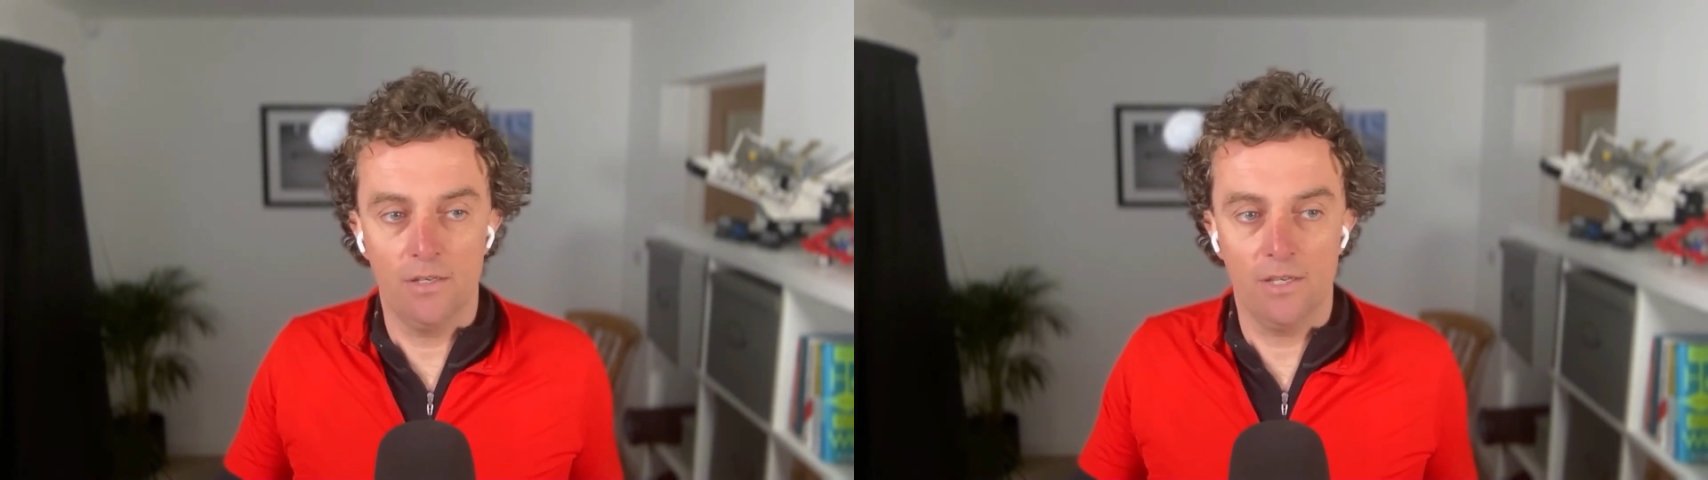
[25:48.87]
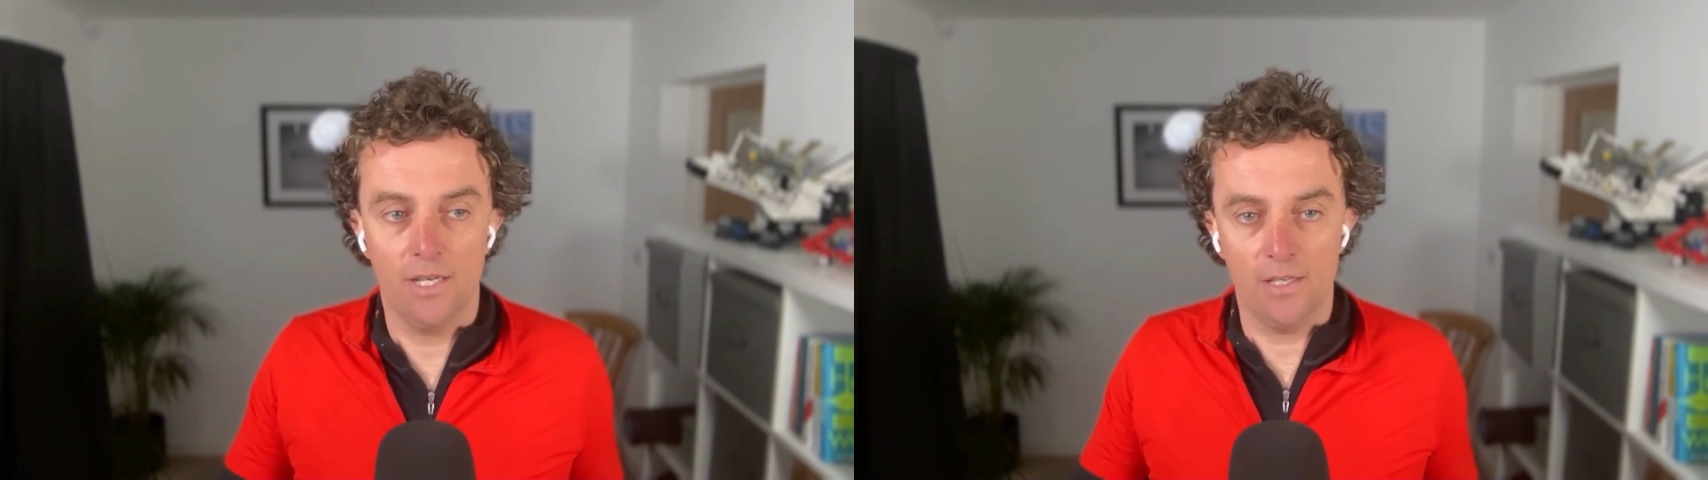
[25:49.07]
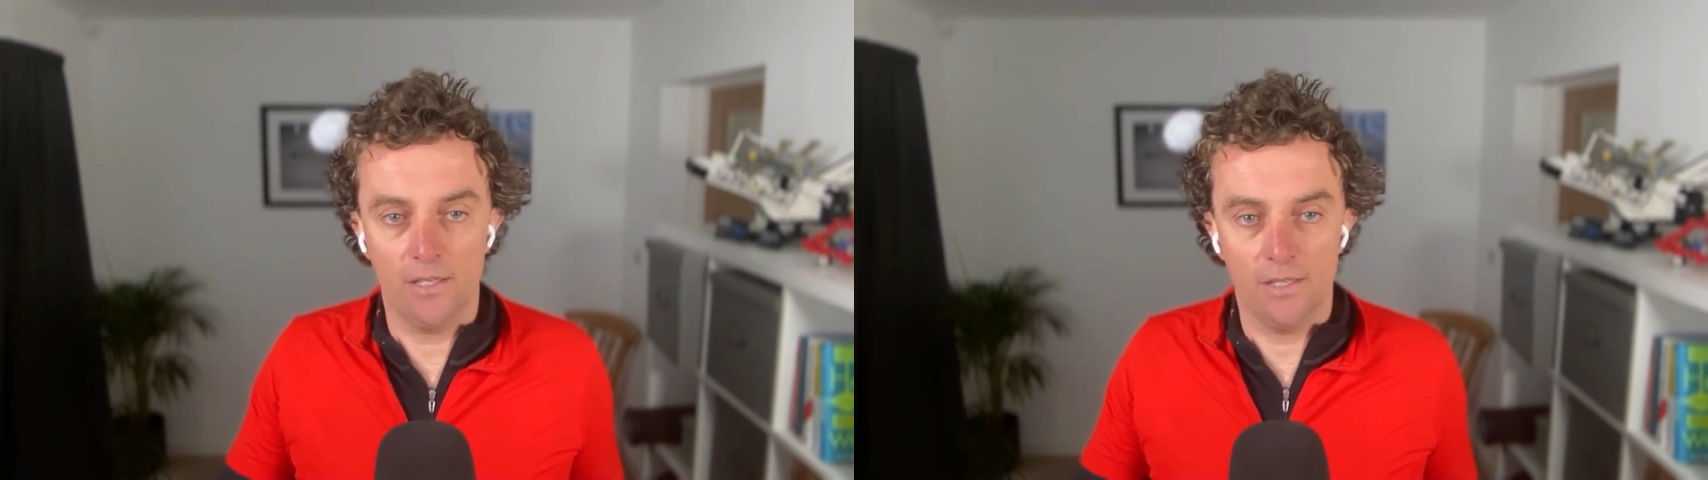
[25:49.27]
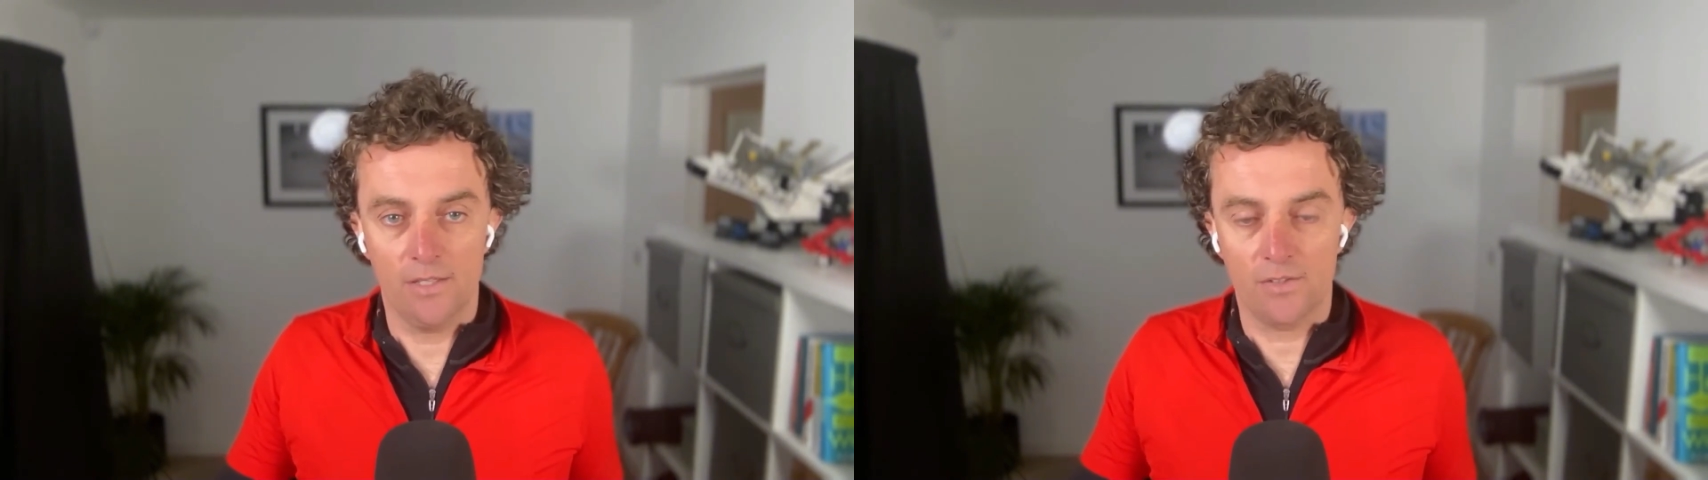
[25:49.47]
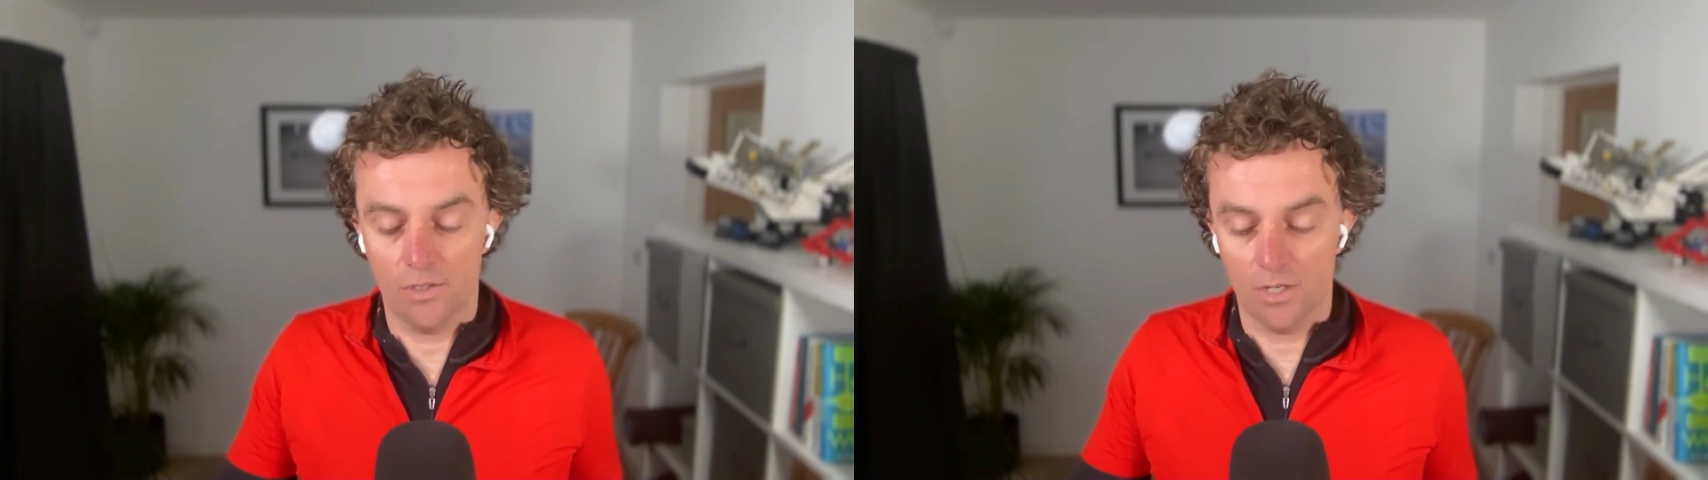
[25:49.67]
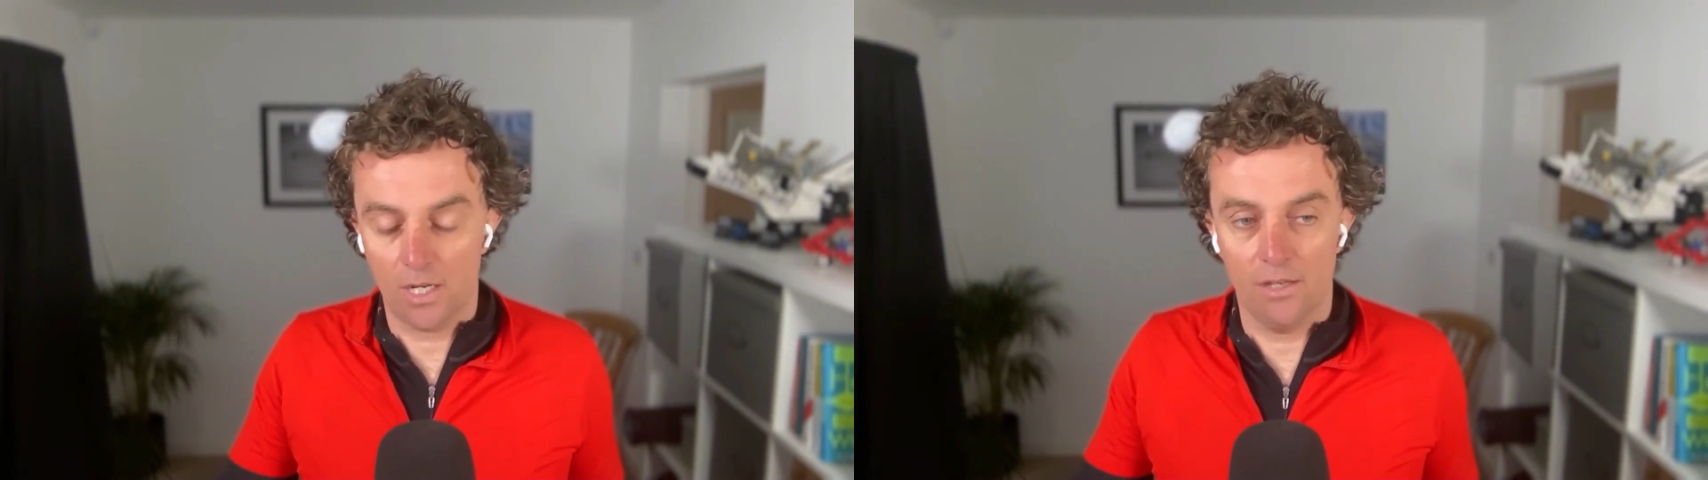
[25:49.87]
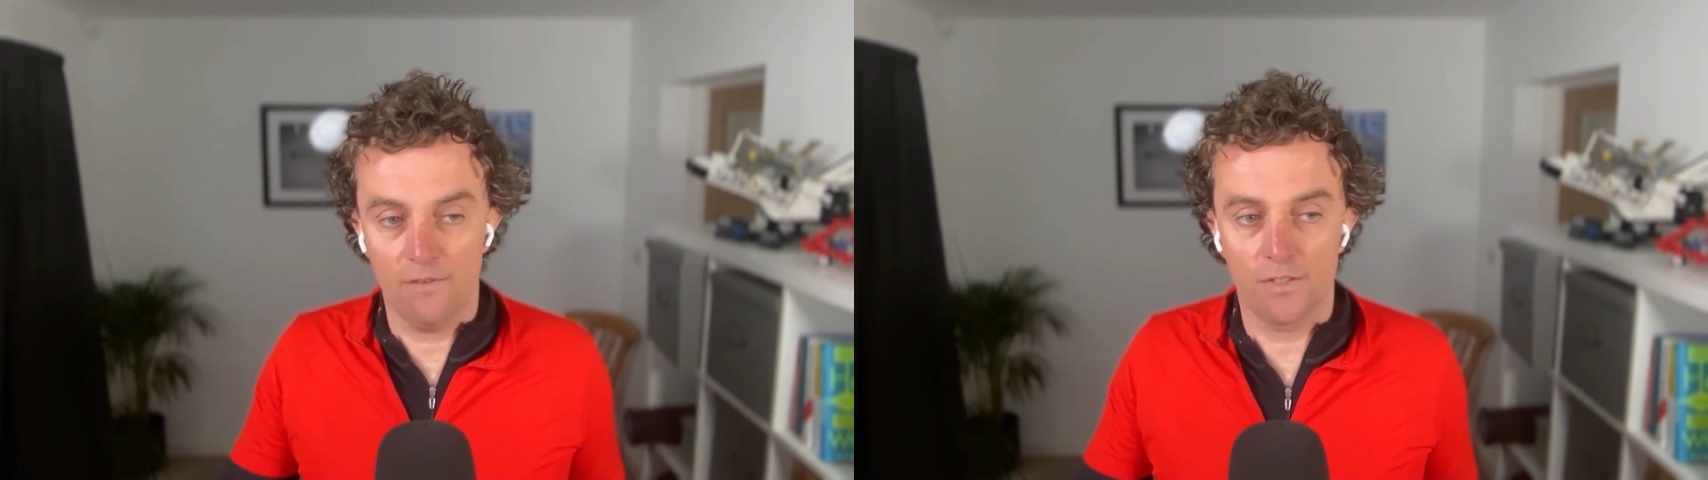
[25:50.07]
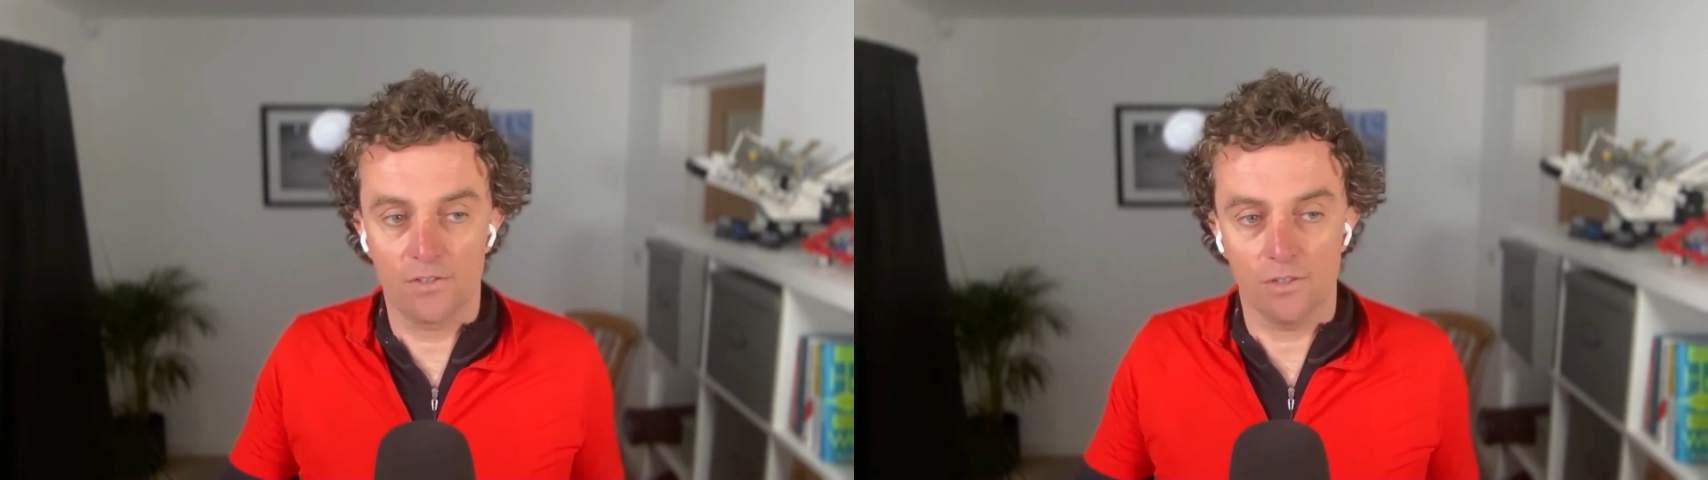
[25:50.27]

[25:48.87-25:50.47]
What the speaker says: and it's got a clear function.